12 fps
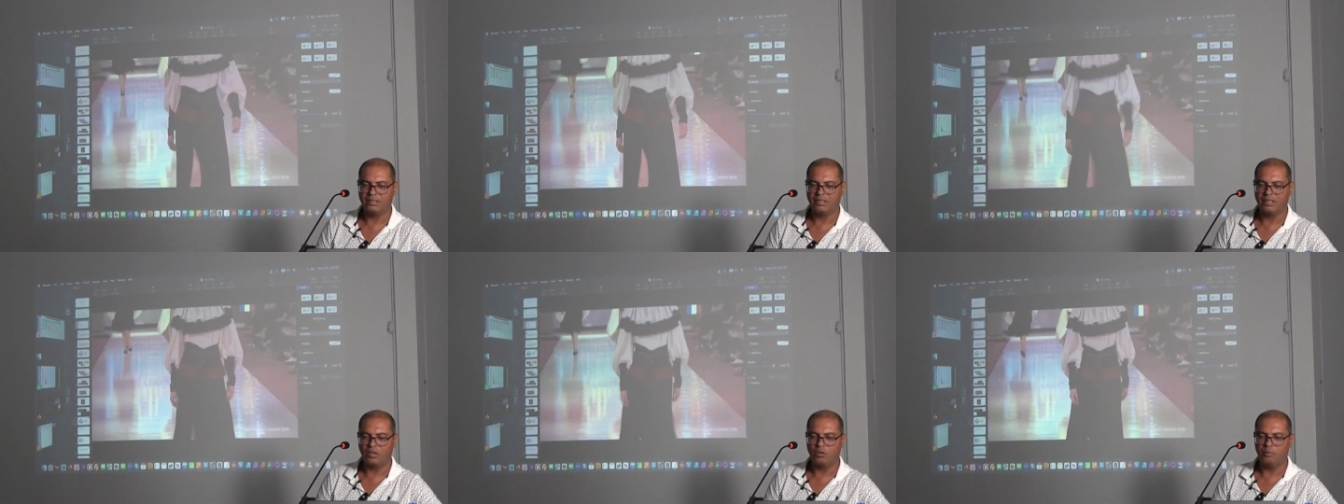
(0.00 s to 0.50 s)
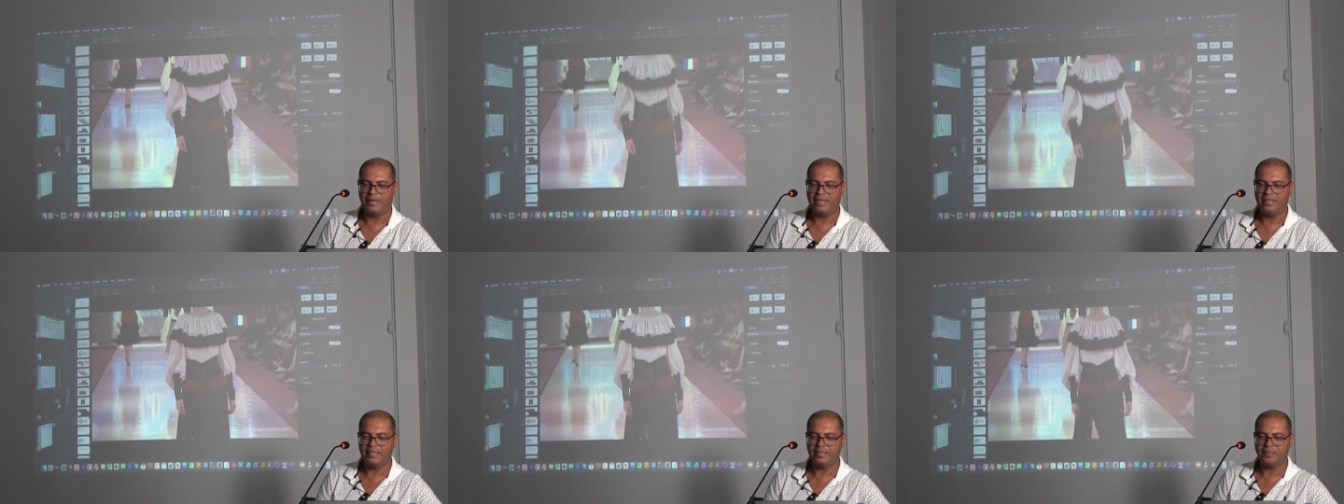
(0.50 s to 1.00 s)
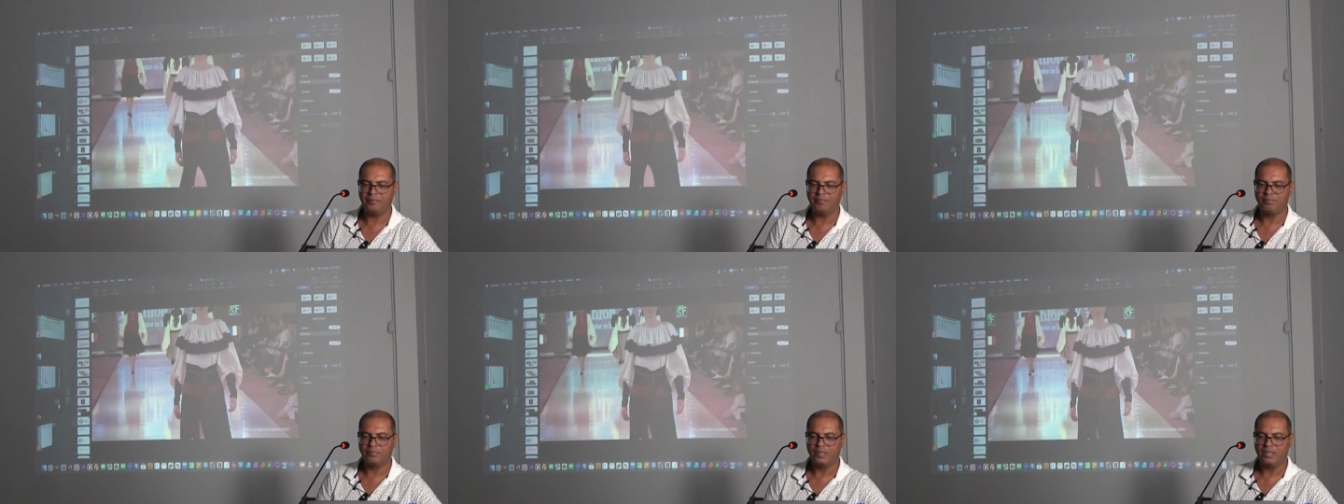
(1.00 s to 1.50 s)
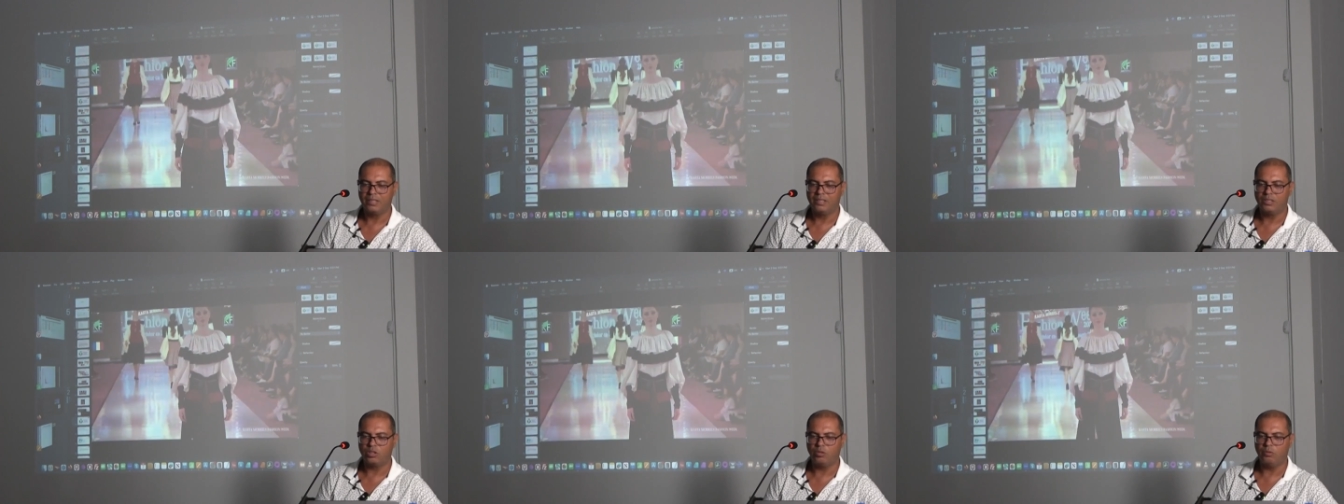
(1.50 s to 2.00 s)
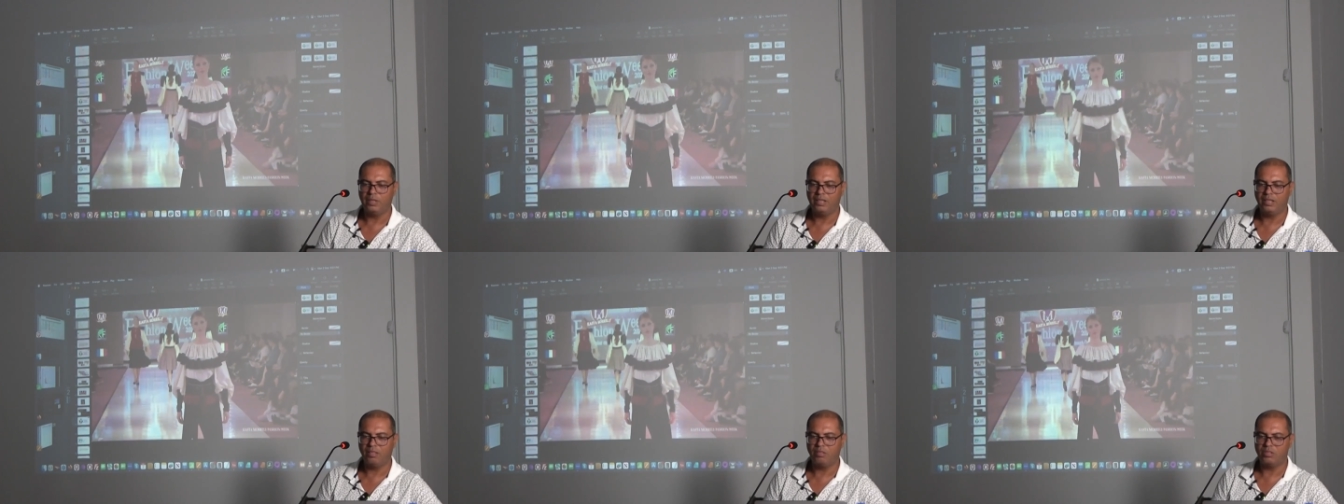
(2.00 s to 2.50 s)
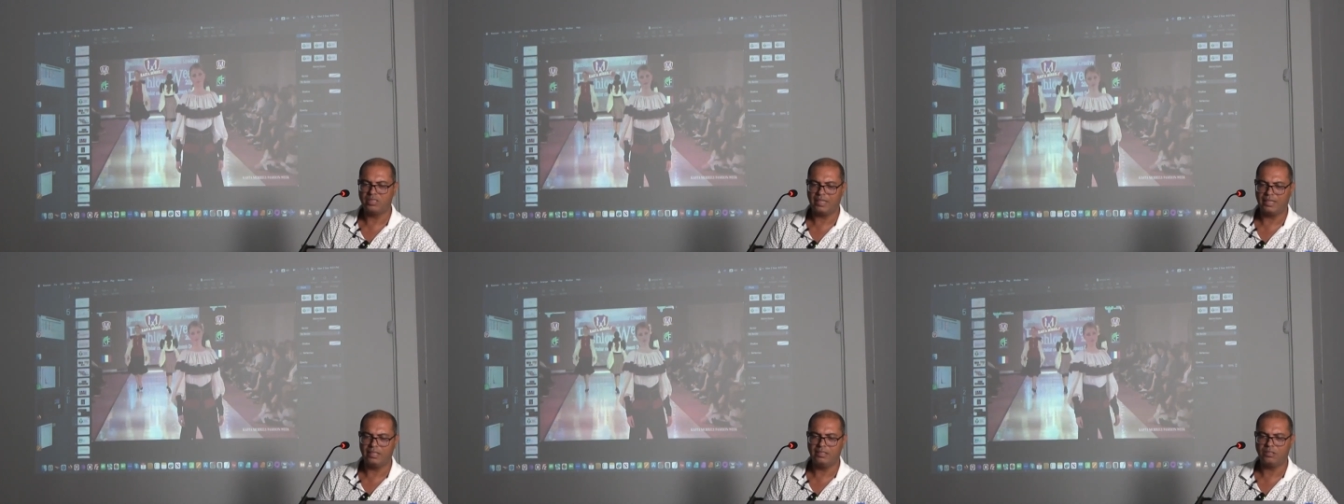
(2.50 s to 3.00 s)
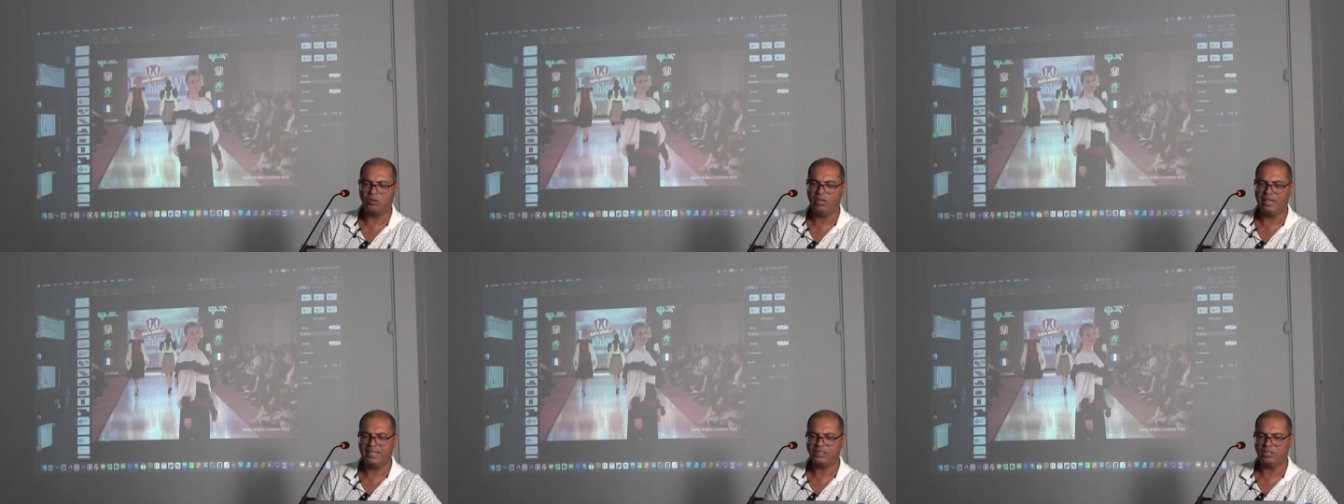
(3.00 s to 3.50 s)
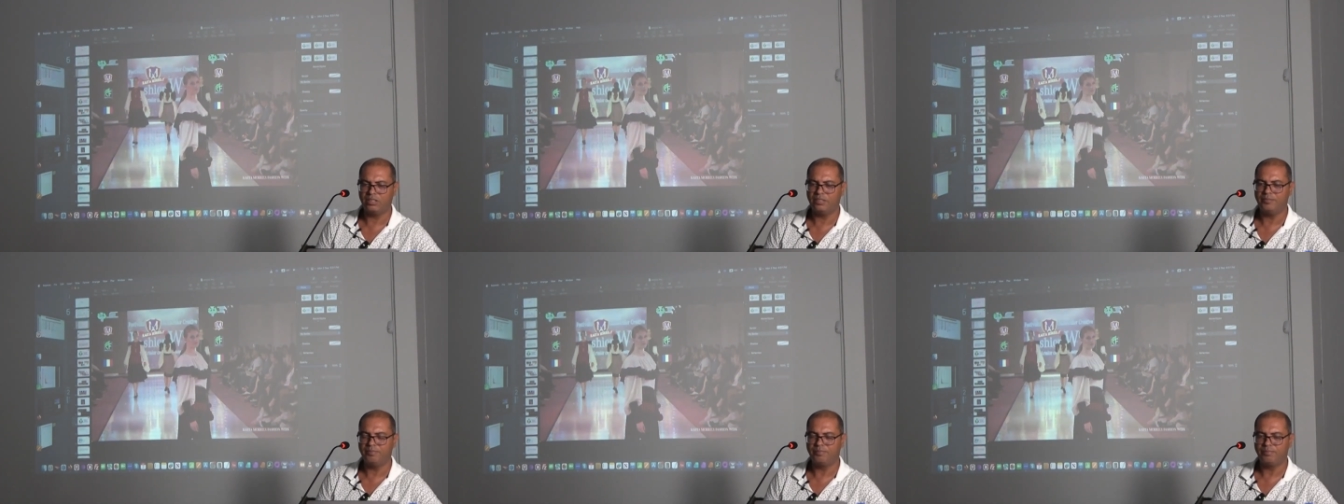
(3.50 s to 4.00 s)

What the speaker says: Romania, showing the second collection.